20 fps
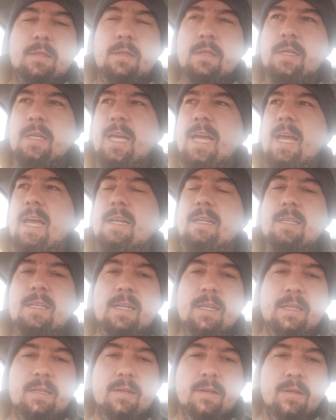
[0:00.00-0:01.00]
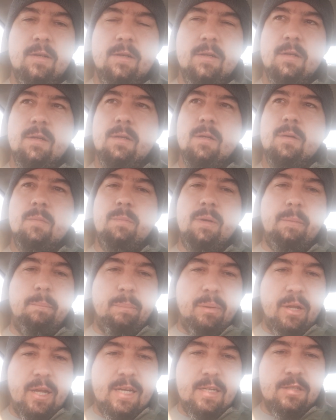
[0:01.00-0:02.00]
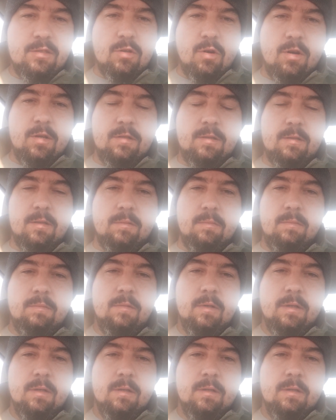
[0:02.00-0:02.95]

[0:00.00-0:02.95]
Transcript: can be placed on some